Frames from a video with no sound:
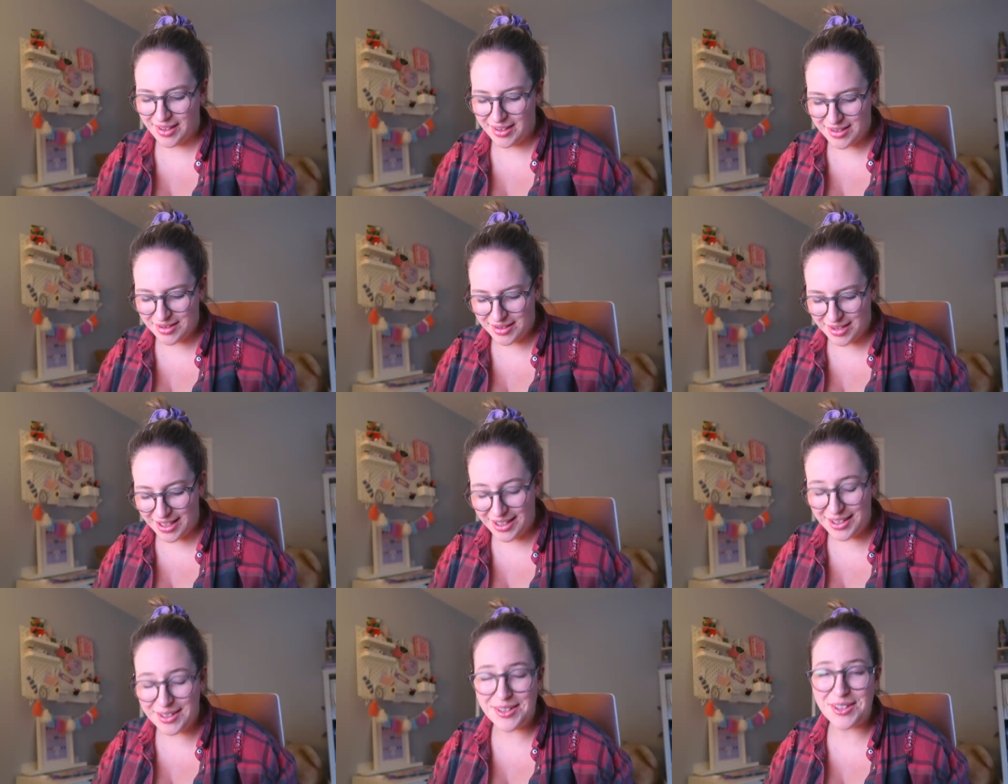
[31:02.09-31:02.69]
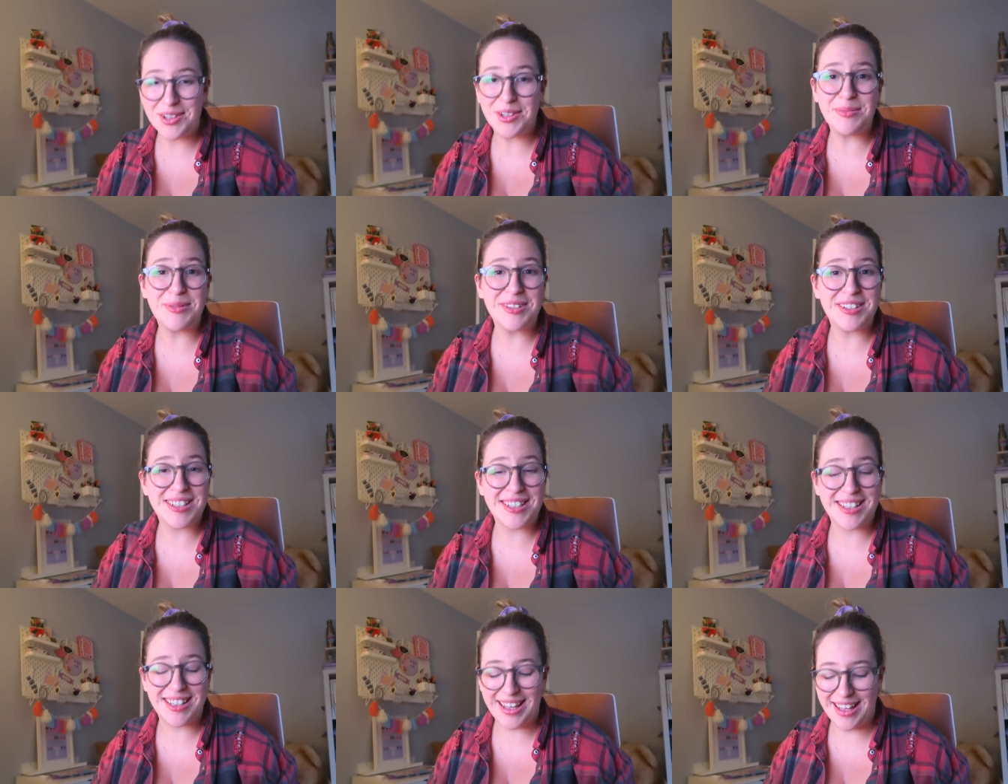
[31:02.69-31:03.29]
So thank you so
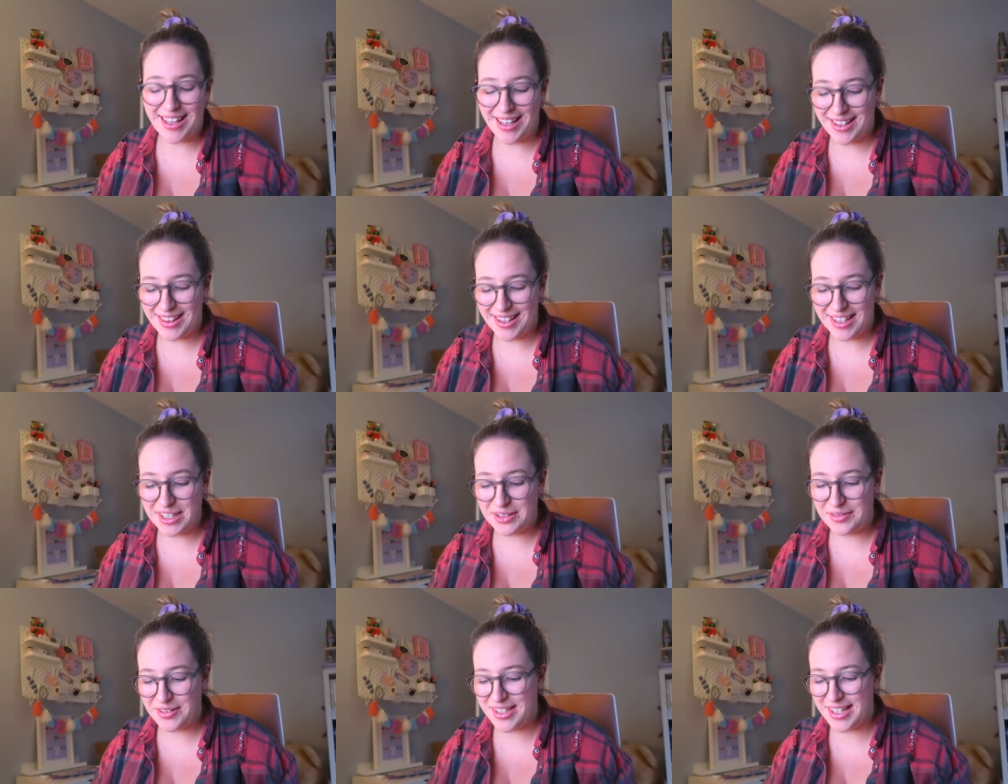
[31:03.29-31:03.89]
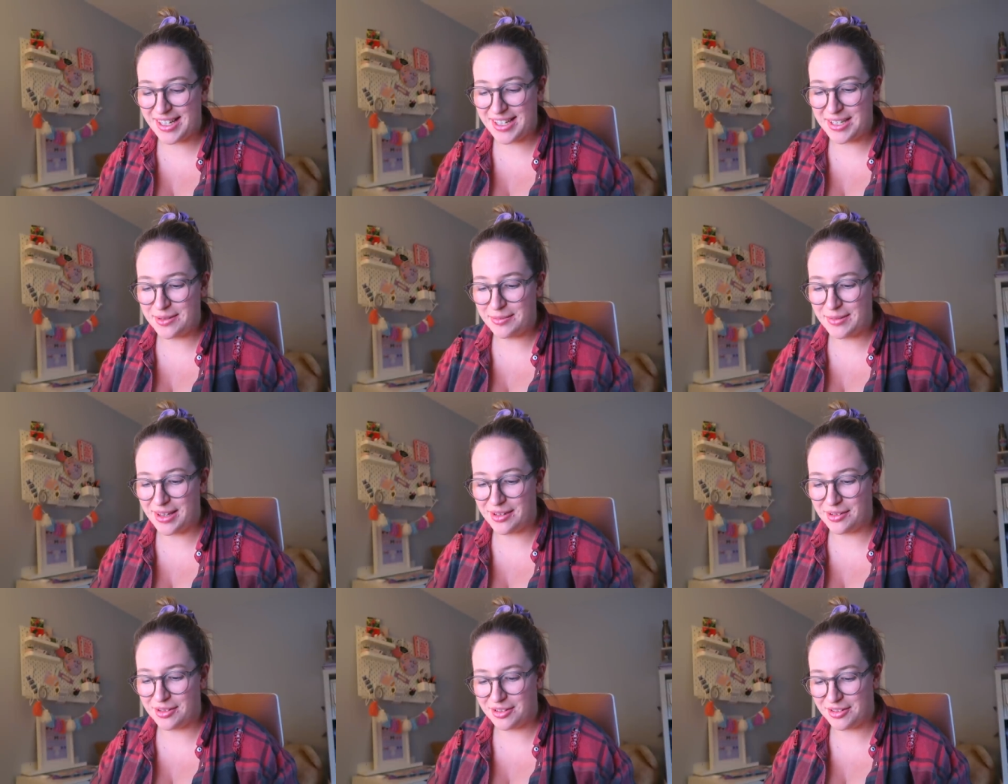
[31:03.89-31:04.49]
much, Claire. Thanks for sending
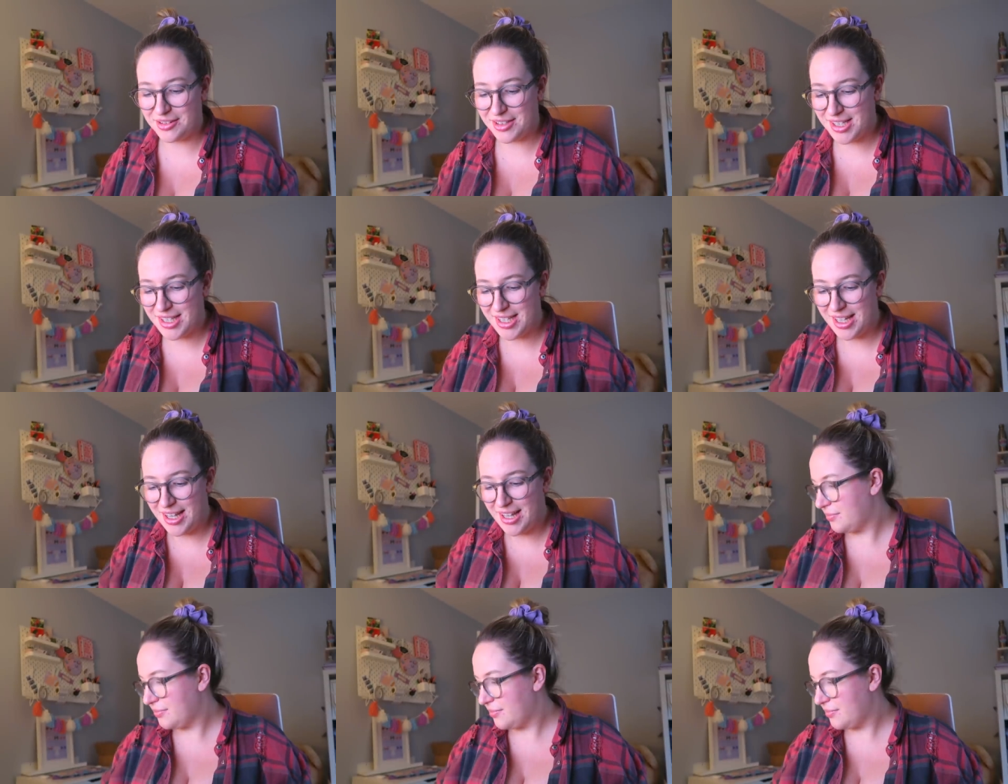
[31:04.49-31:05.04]
me those.